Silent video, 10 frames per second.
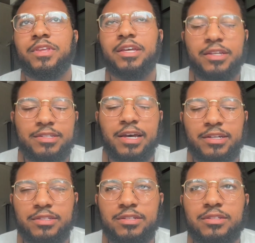in
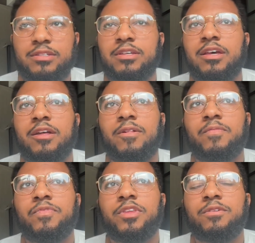Texas
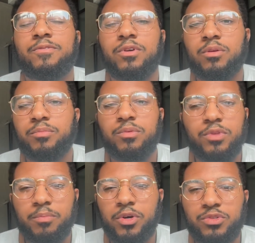for
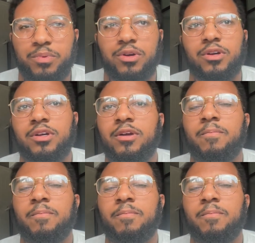the most part.